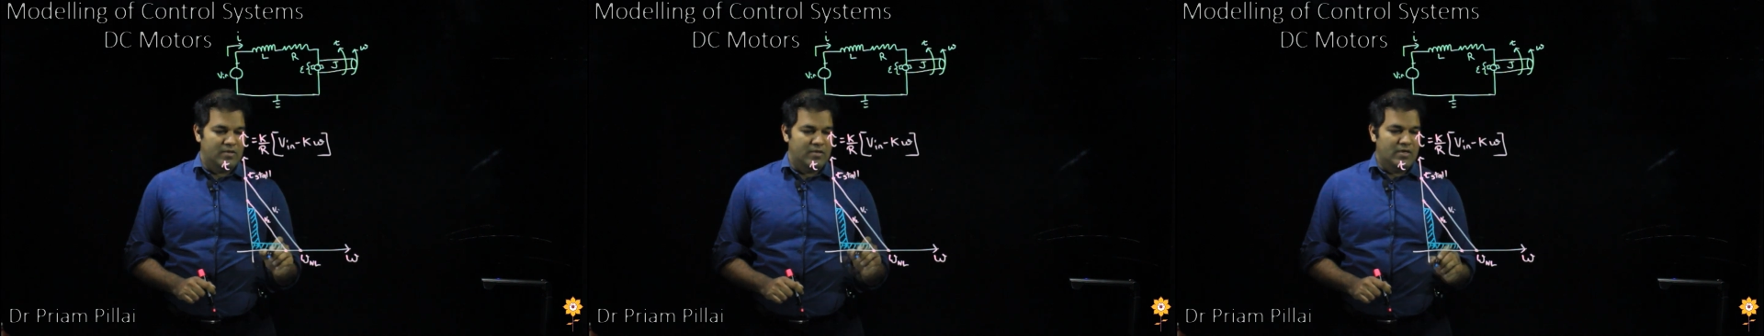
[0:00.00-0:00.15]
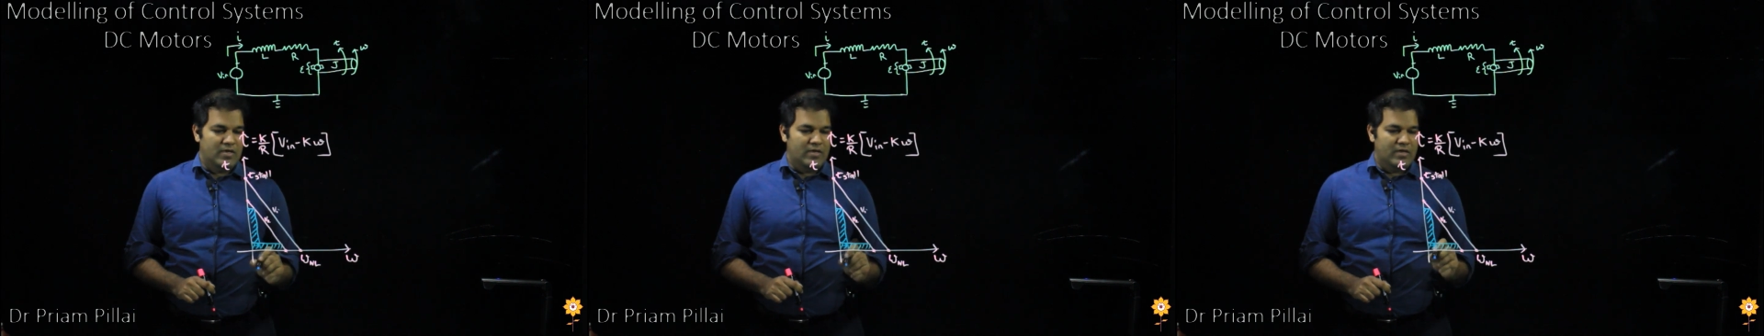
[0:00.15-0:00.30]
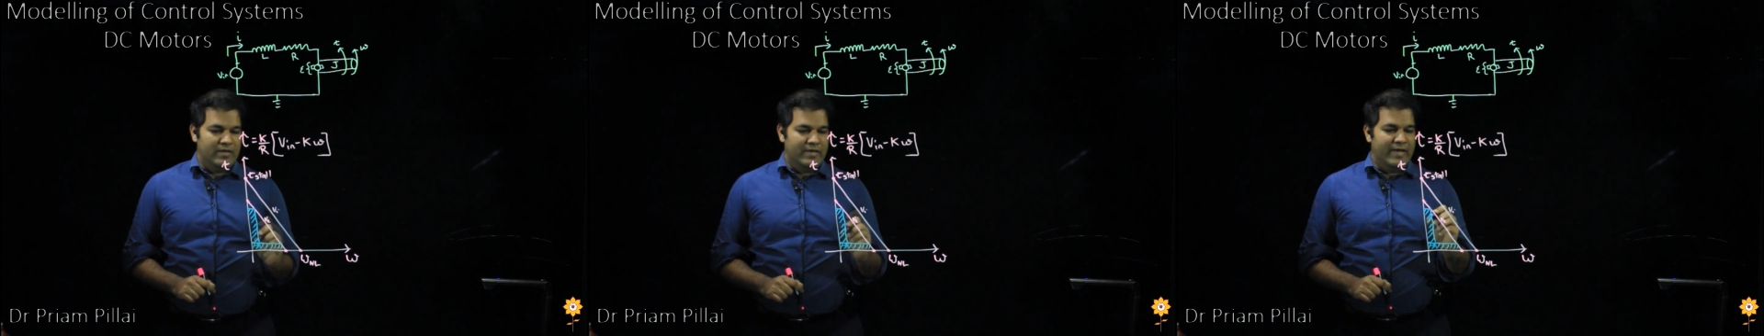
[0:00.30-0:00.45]

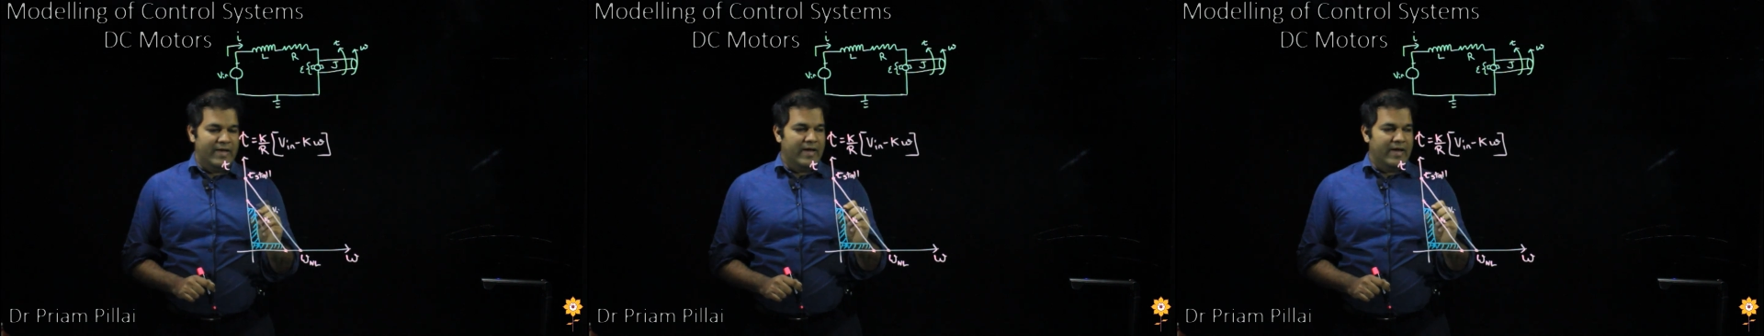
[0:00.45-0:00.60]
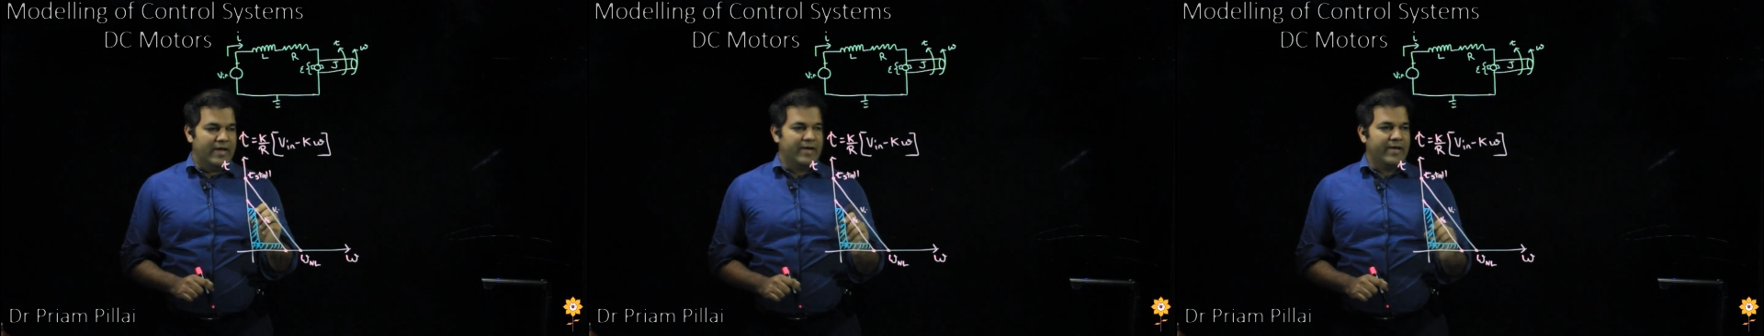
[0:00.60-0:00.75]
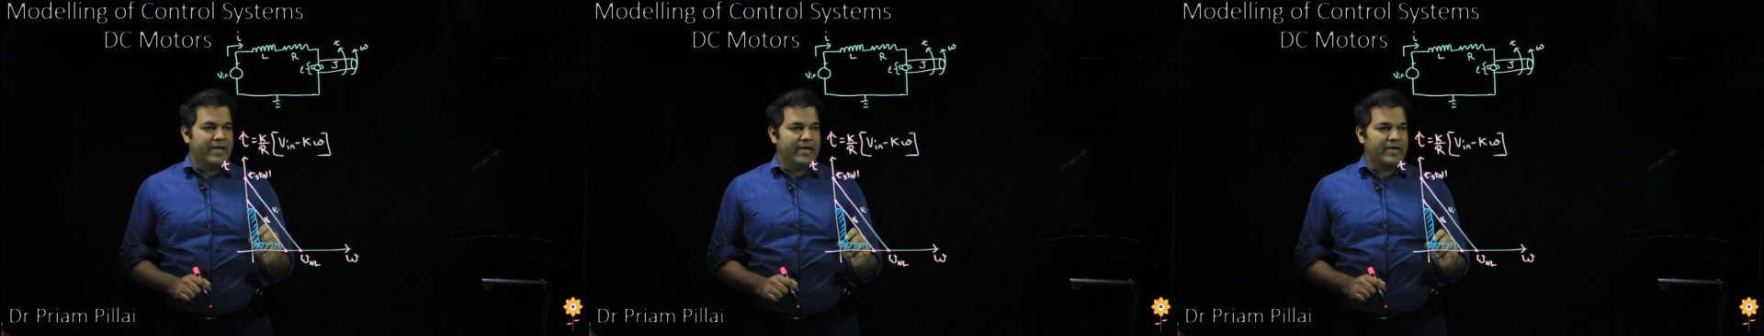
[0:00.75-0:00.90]
the
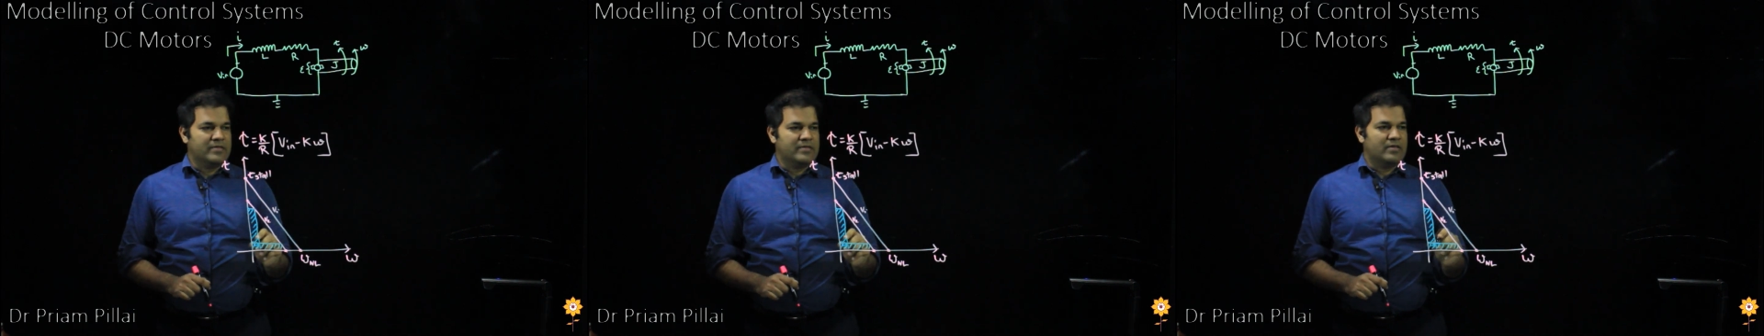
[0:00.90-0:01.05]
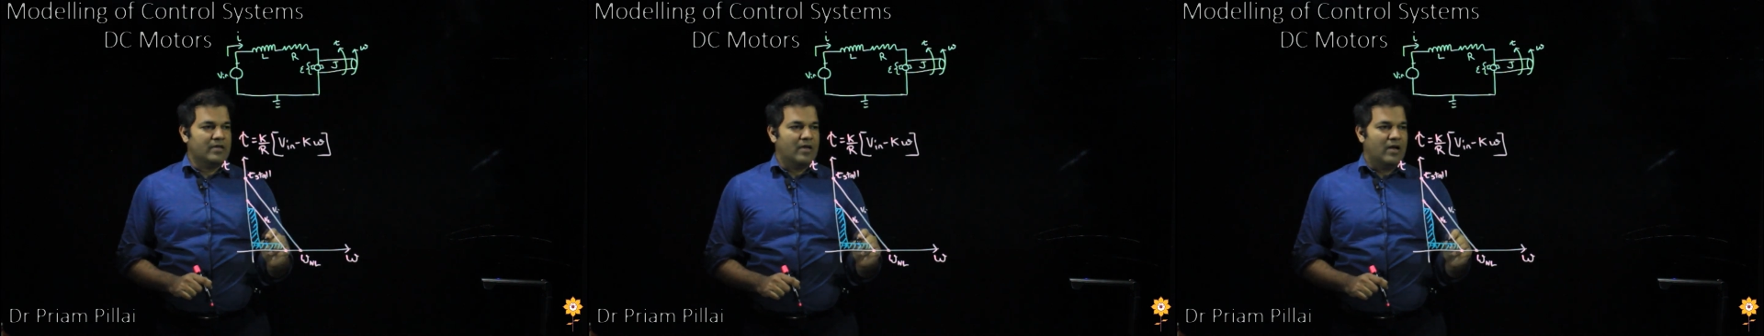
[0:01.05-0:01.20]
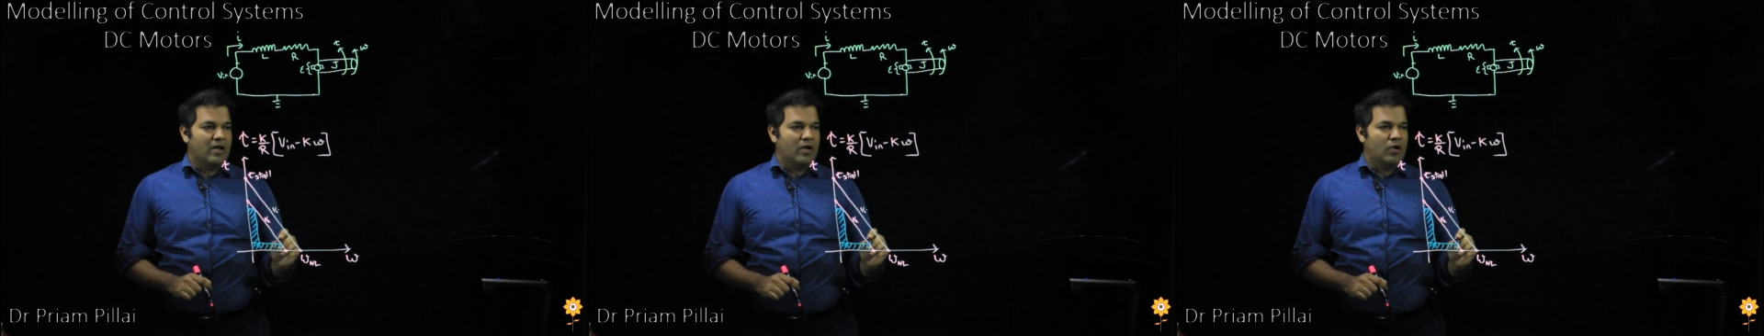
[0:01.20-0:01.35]
areas
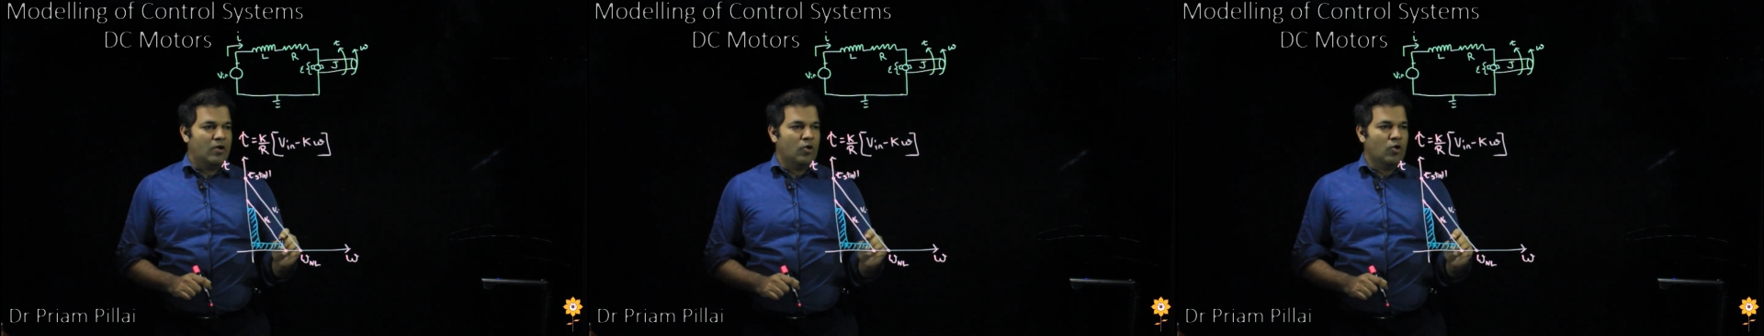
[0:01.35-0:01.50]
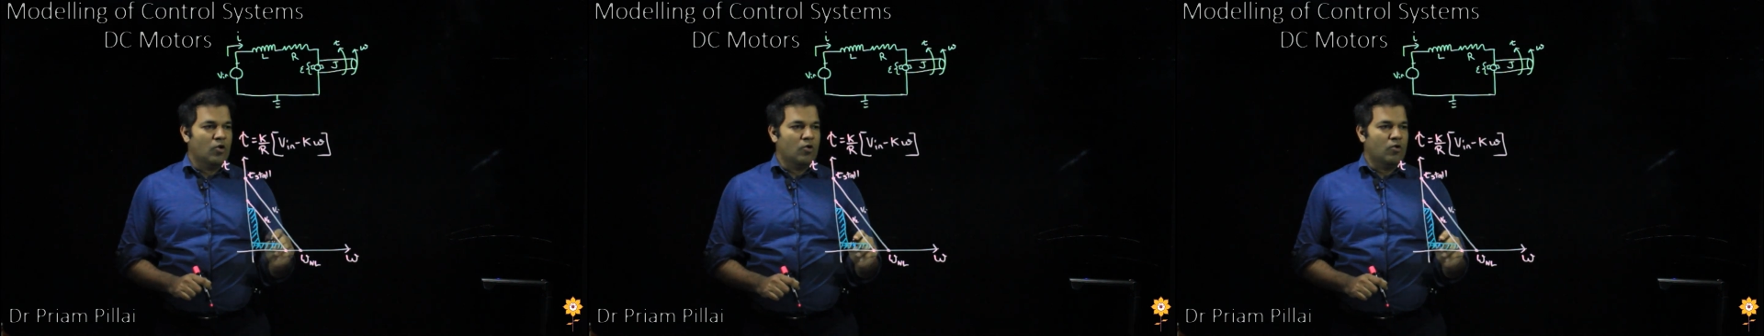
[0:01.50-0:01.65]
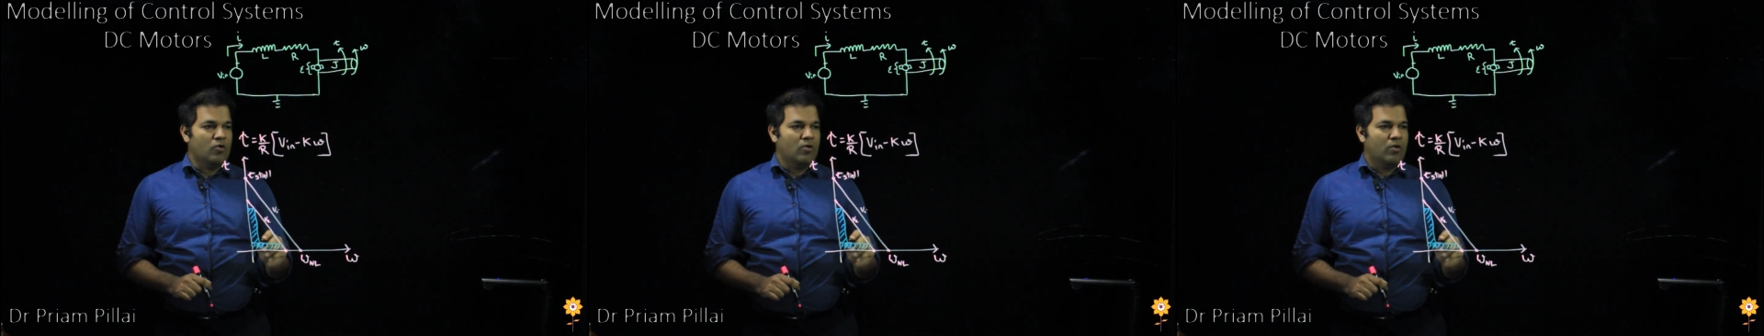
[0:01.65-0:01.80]
are low